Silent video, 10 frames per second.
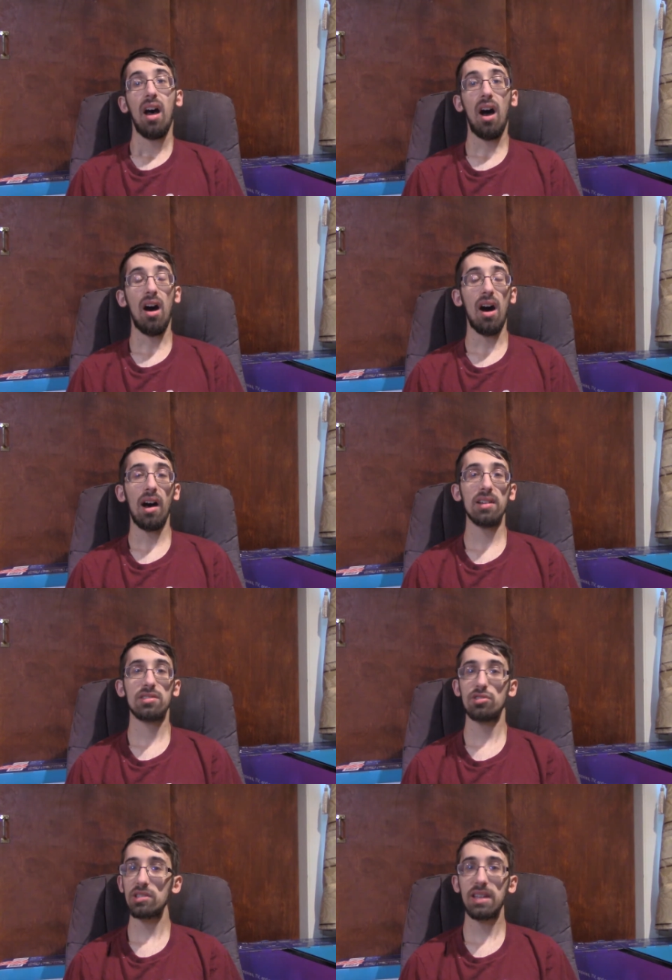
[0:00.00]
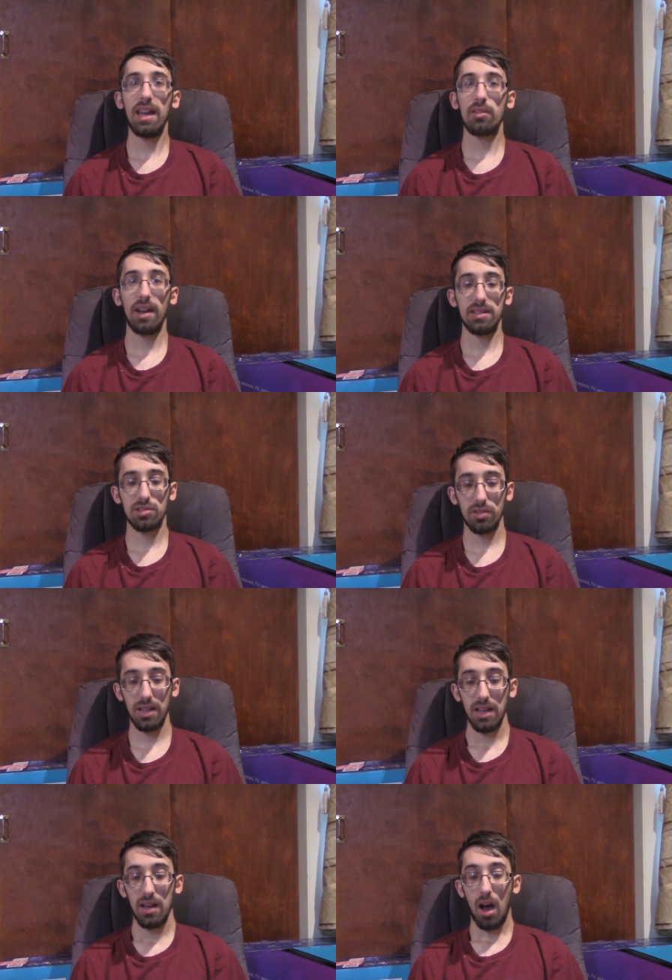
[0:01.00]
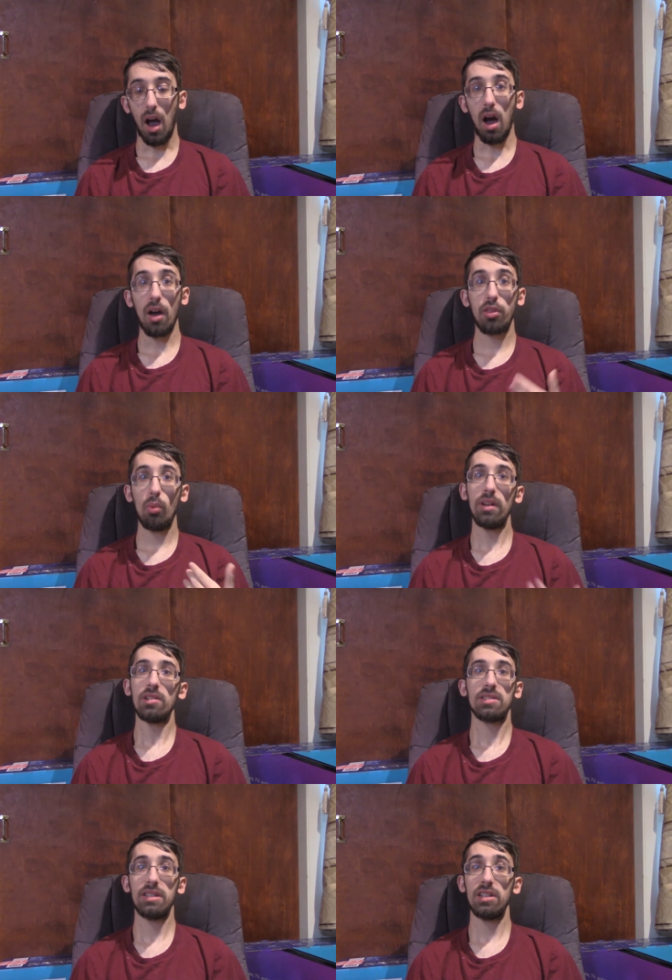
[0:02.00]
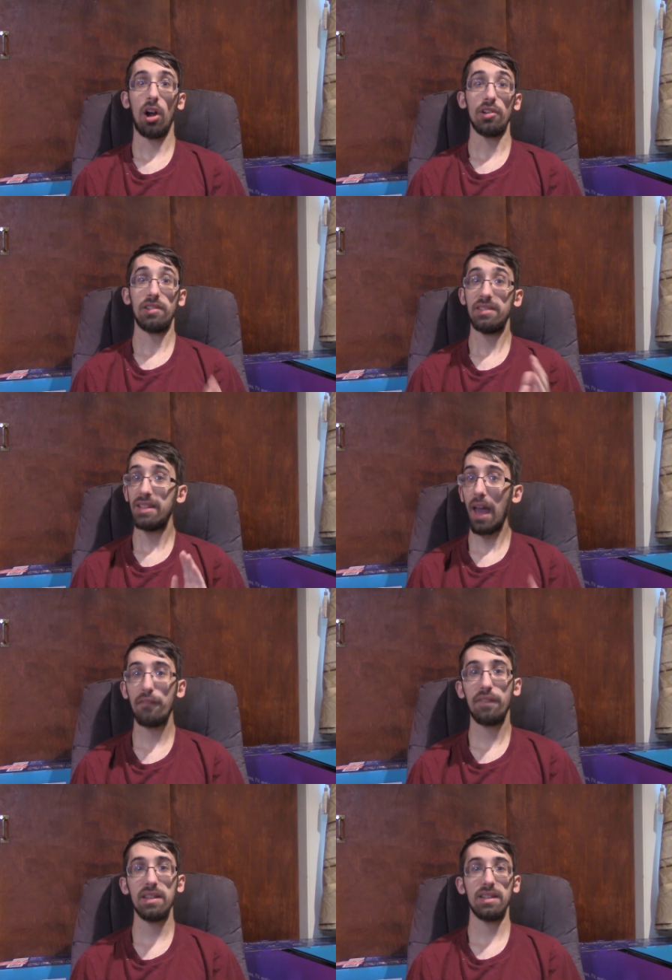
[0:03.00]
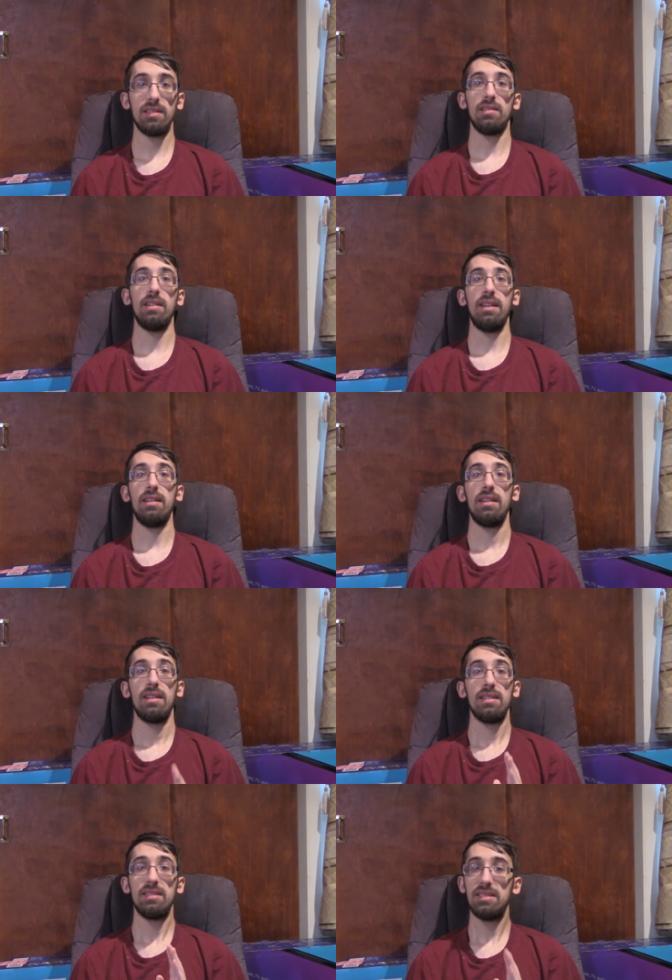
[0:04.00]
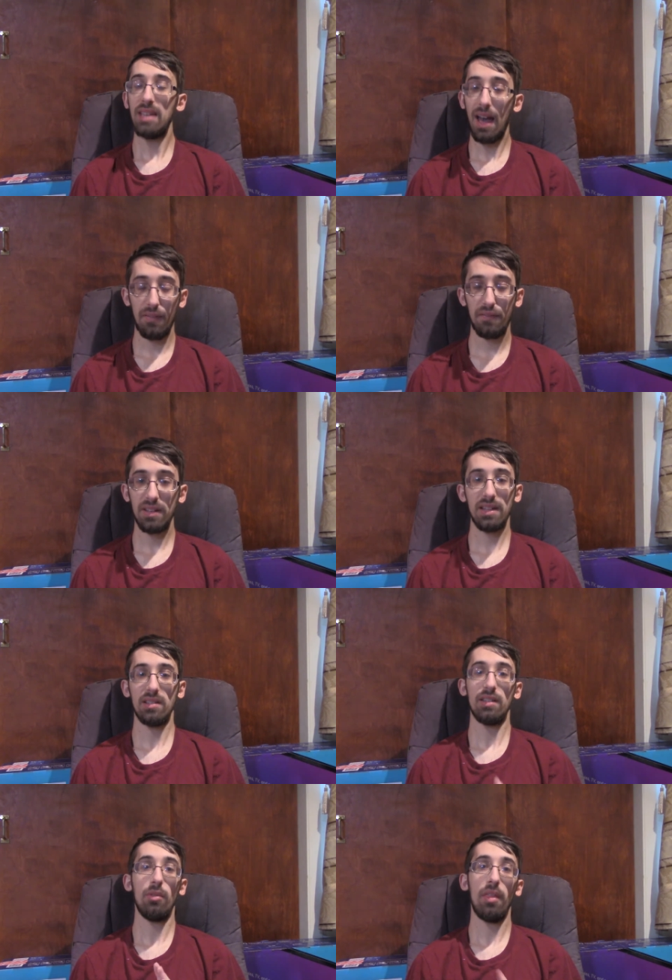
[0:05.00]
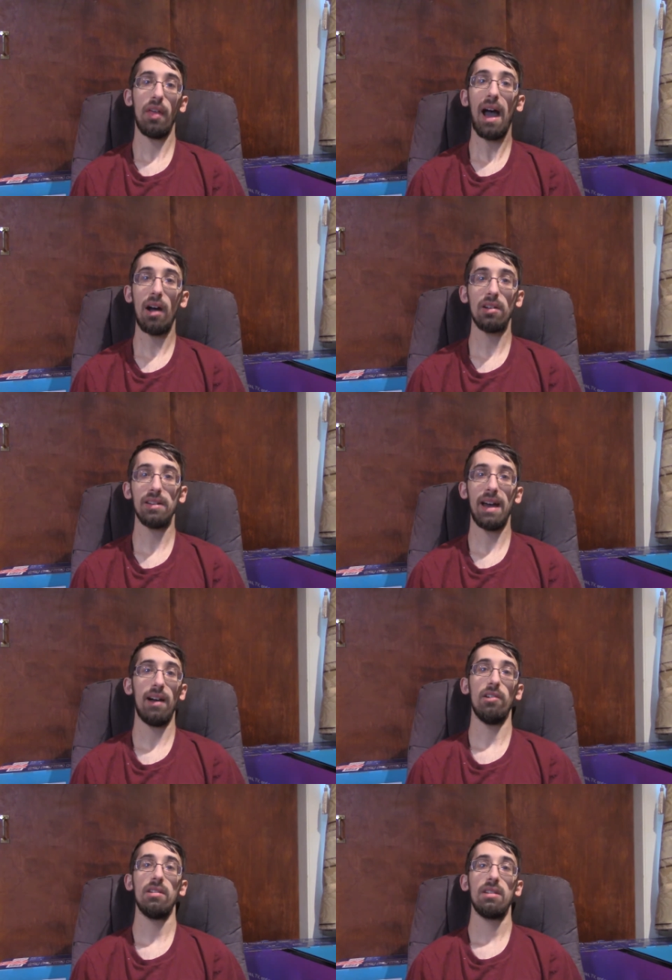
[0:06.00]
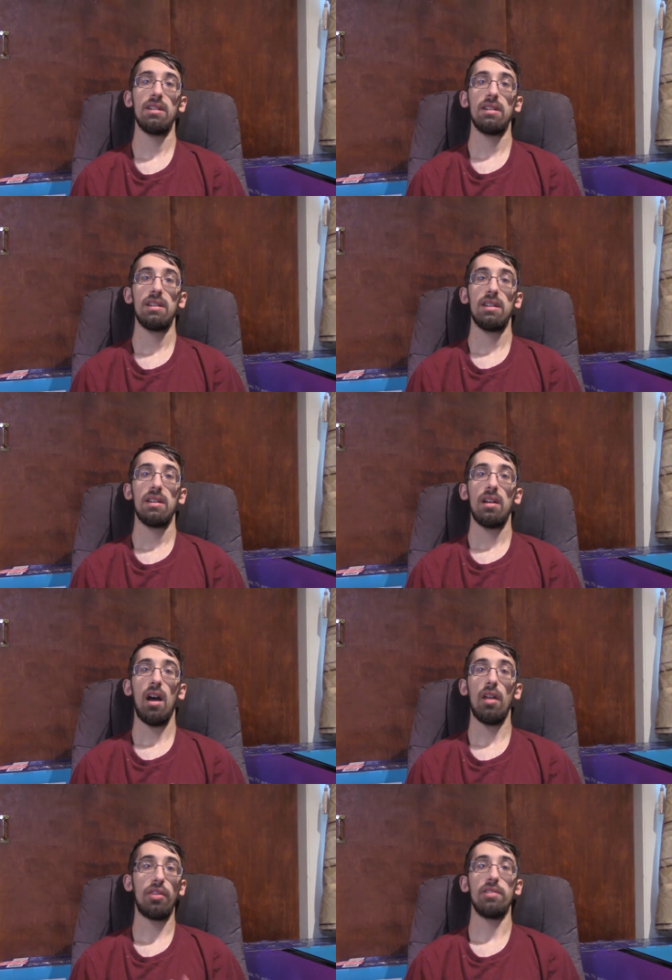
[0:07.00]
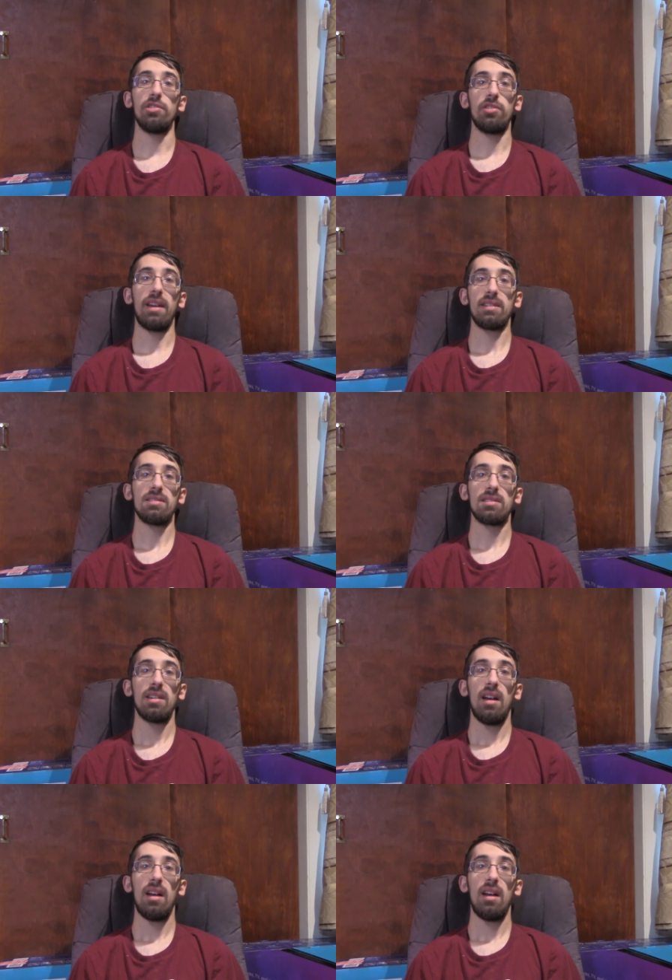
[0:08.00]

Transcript: Uh, so just getting right into it, uh, the winners here are definitely, definitely, without a doubt, a Thunder Dragons.